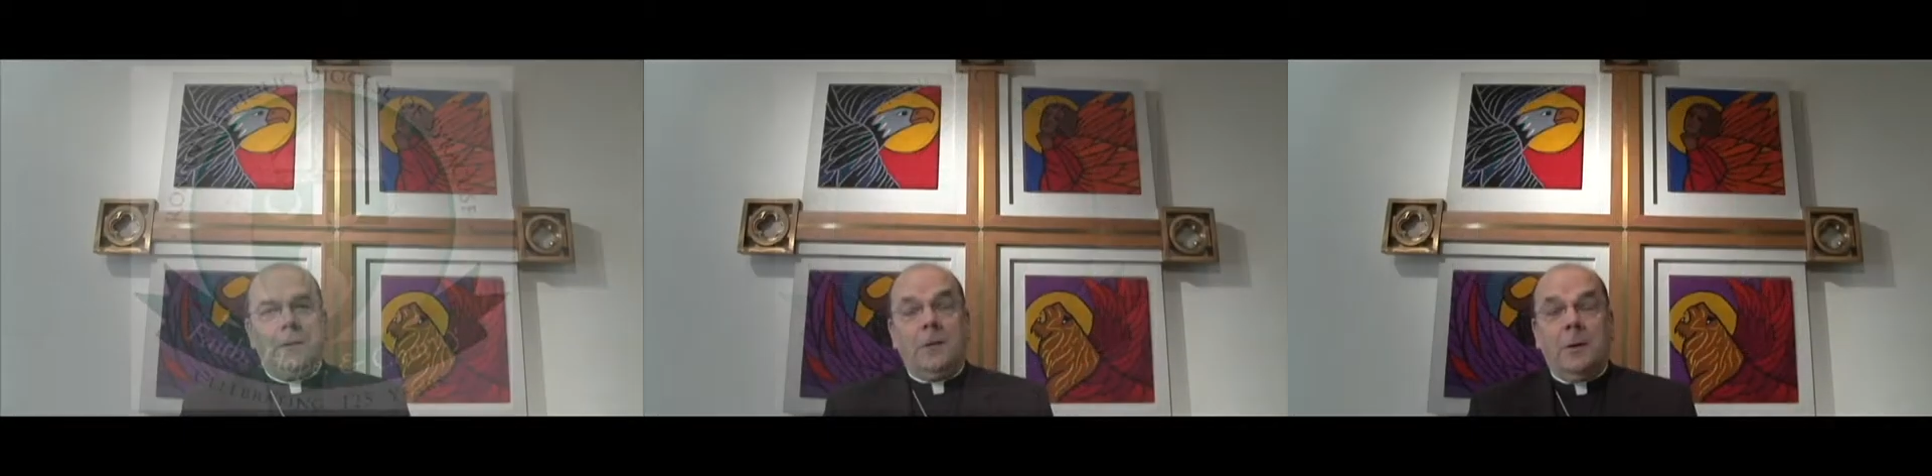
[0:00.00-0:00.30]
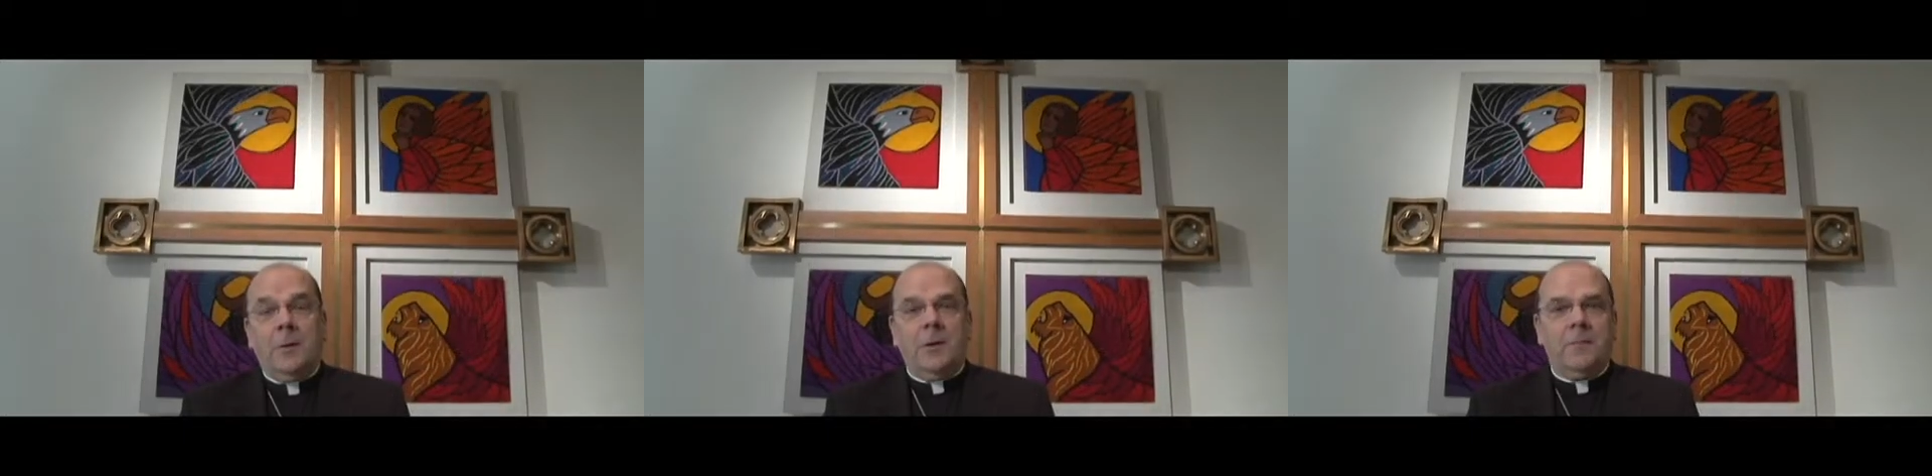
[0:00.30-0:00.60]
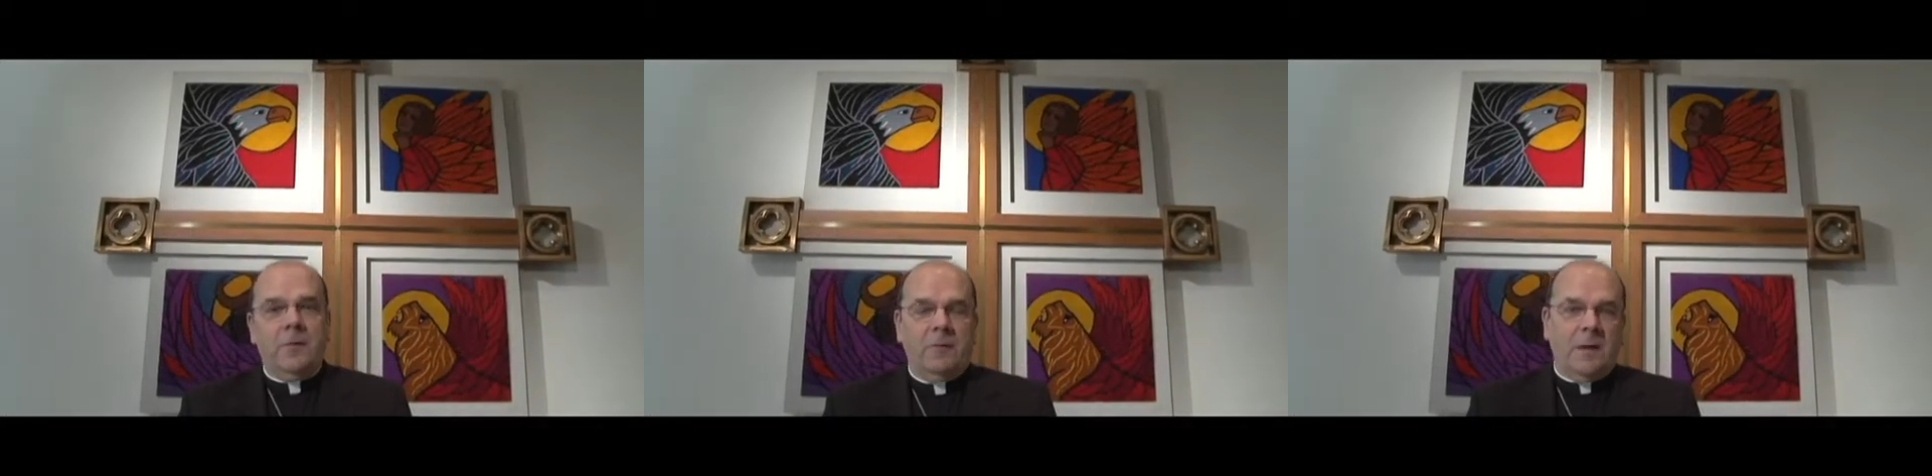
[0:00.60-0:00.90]
During the month
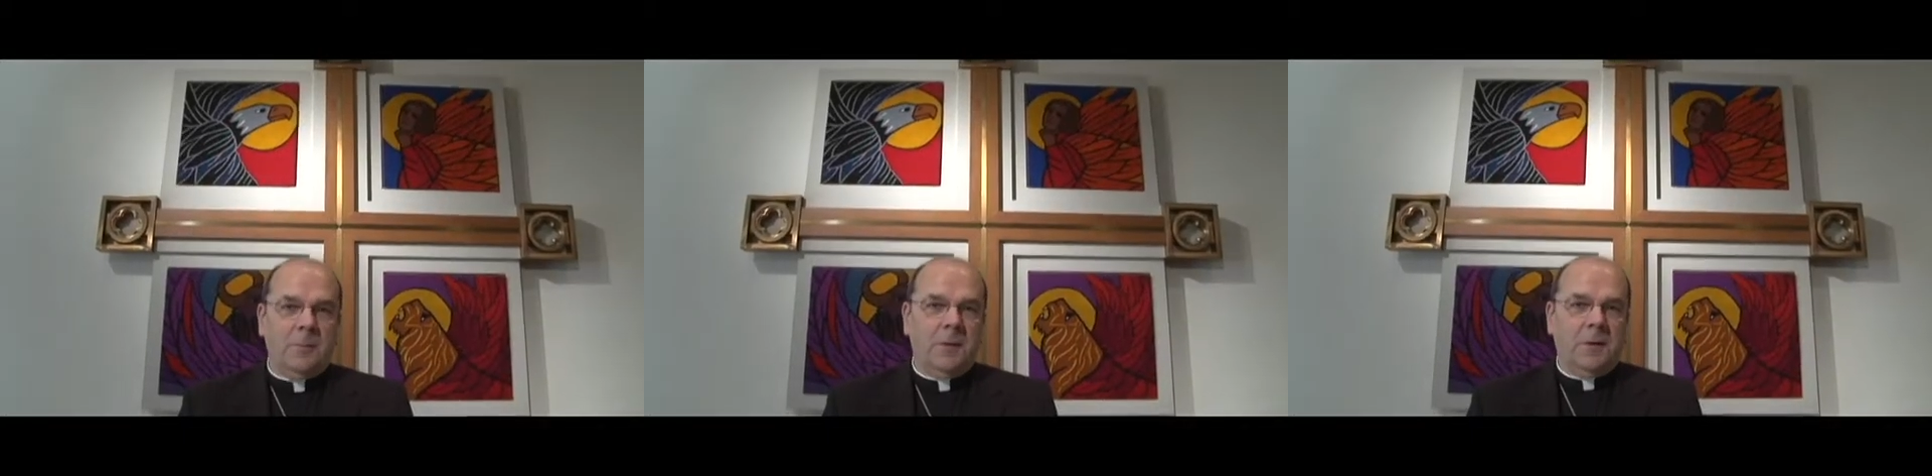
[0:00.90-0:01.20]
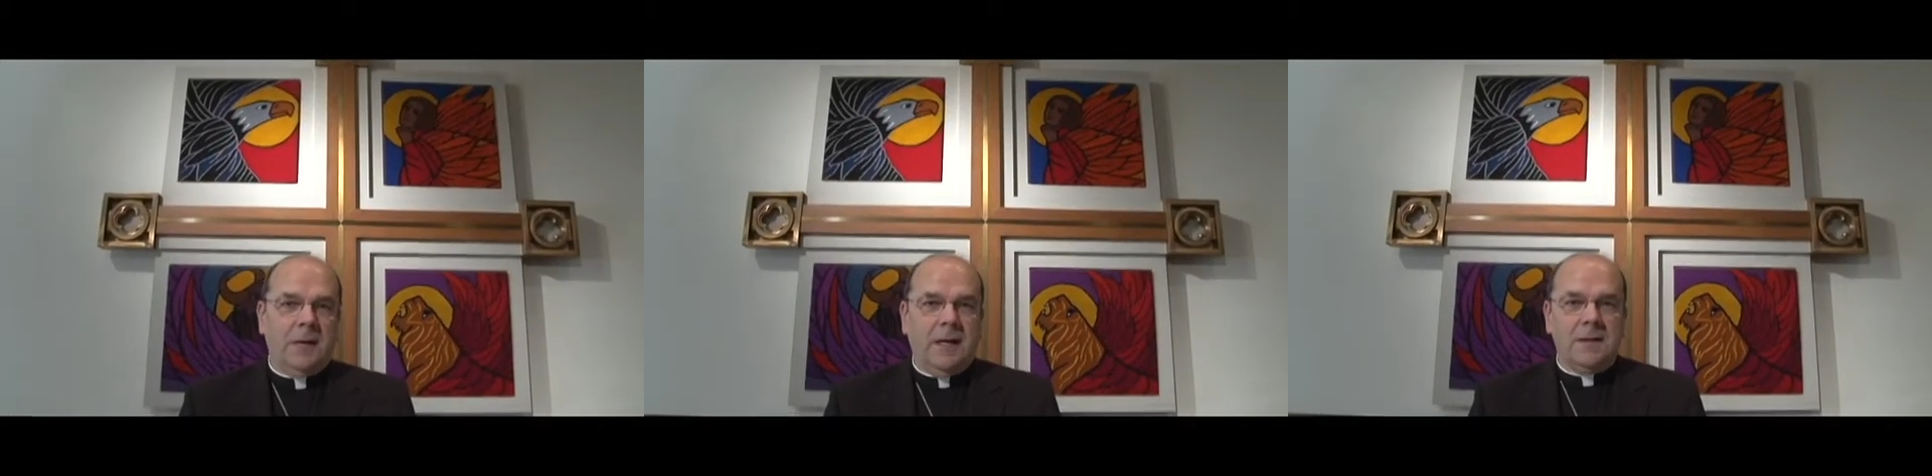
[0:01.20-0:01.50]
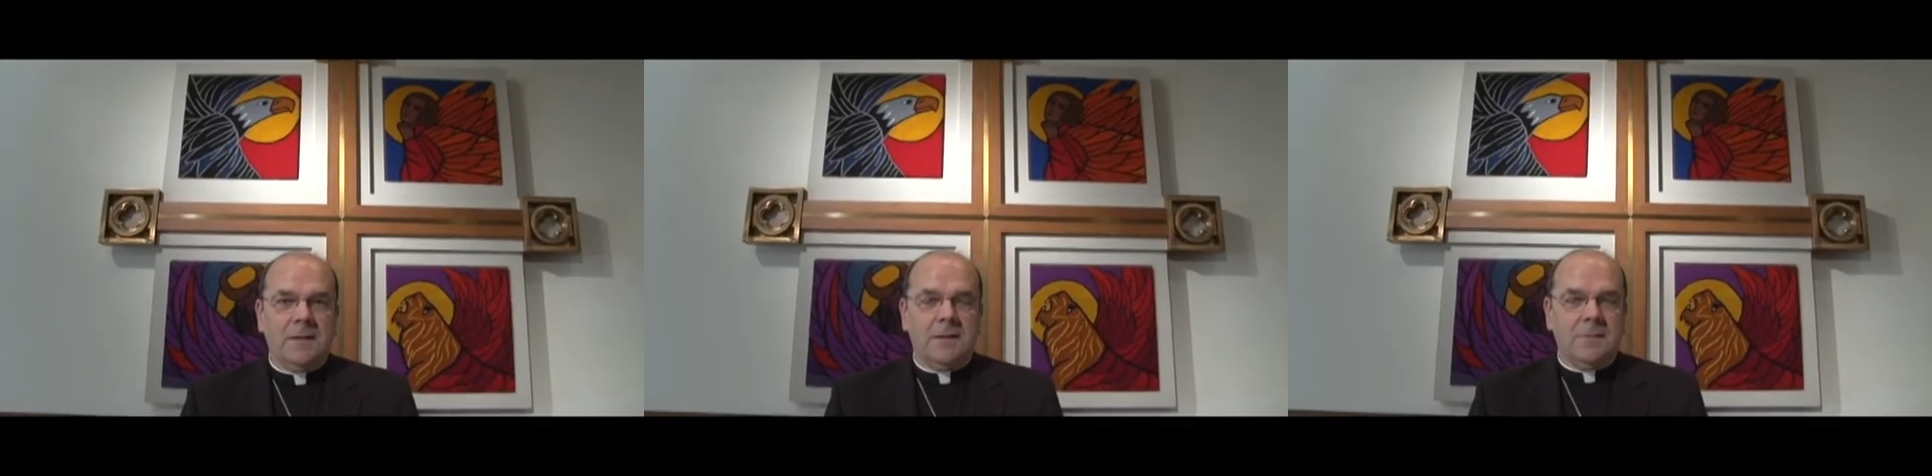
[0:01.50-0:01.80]
of November, the
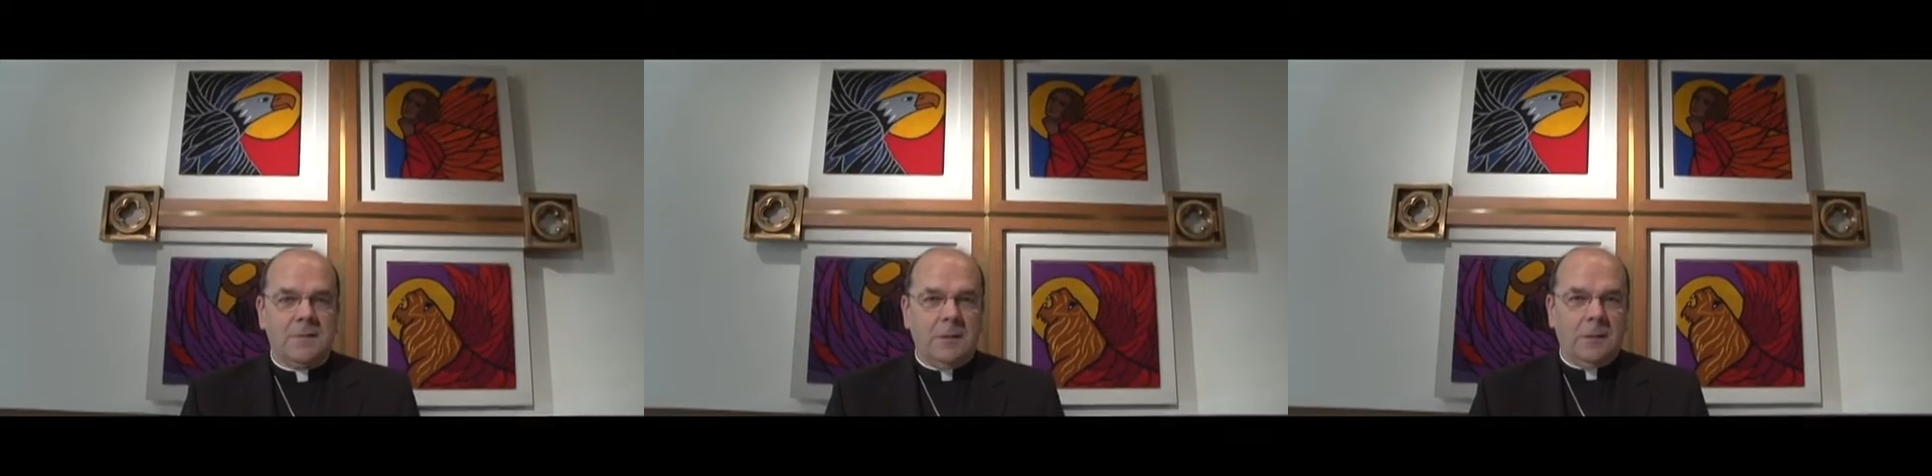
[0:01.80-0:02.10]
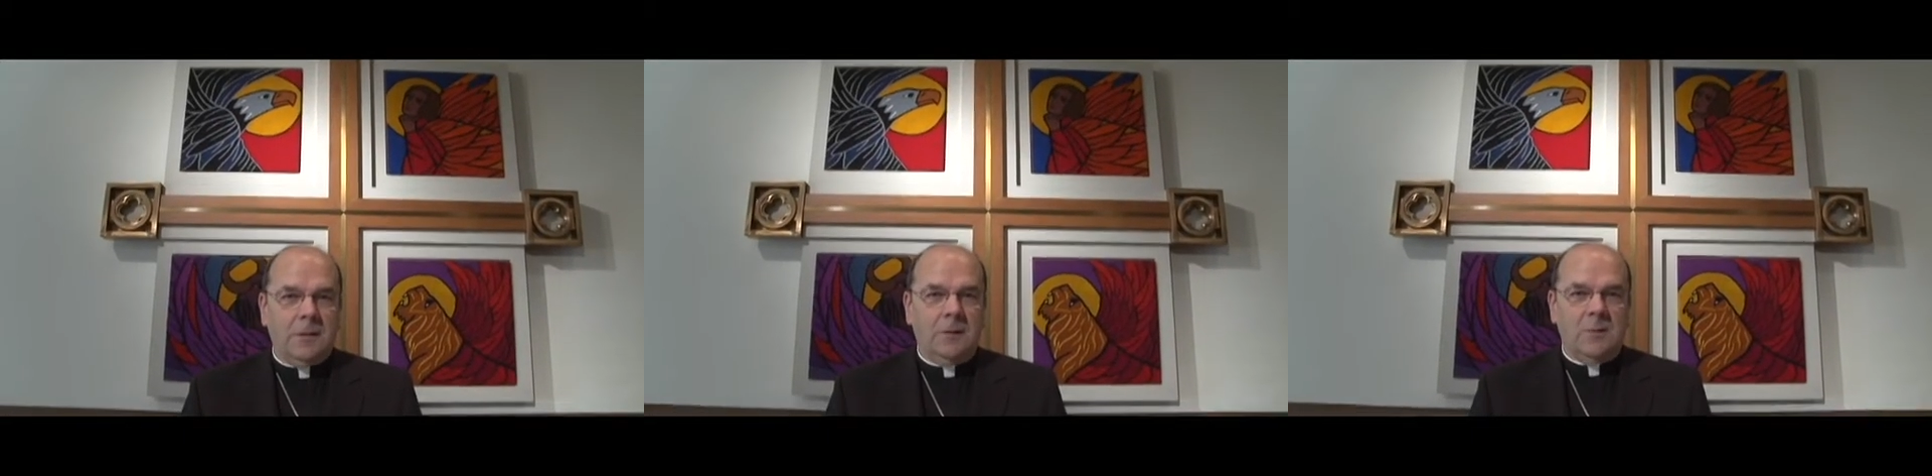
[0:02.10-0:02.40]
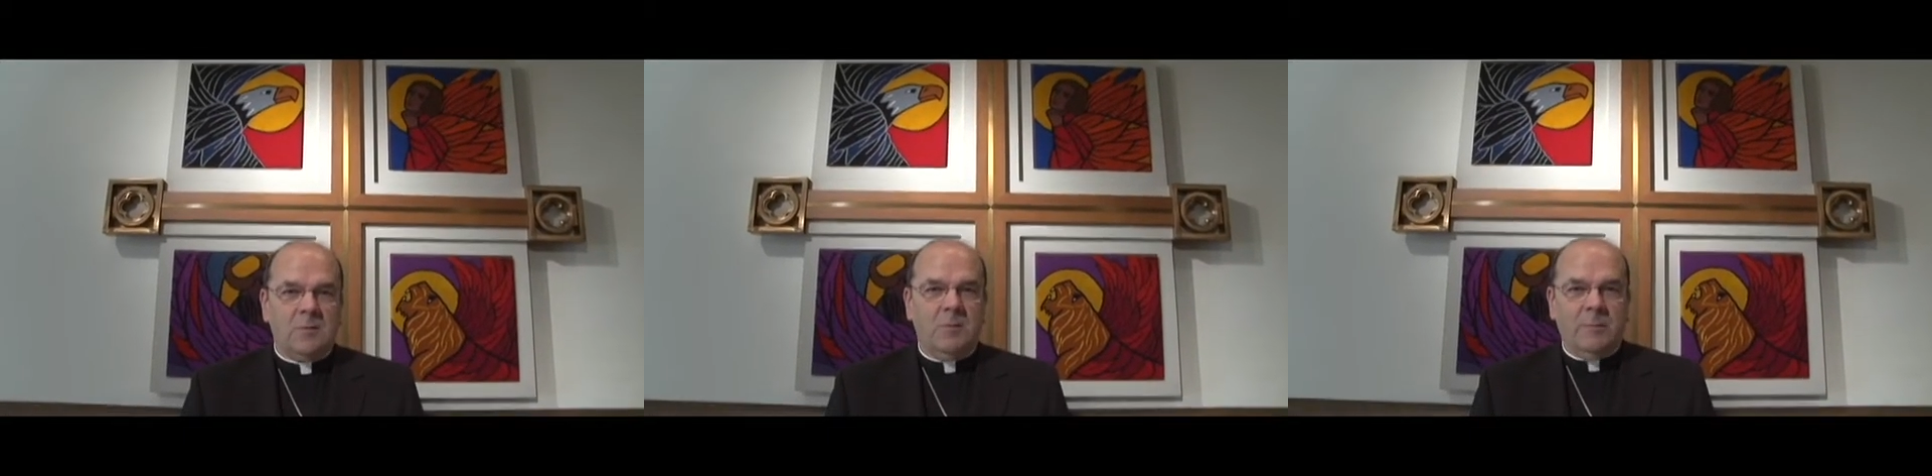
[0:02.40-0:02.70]
Diocese of Syracuse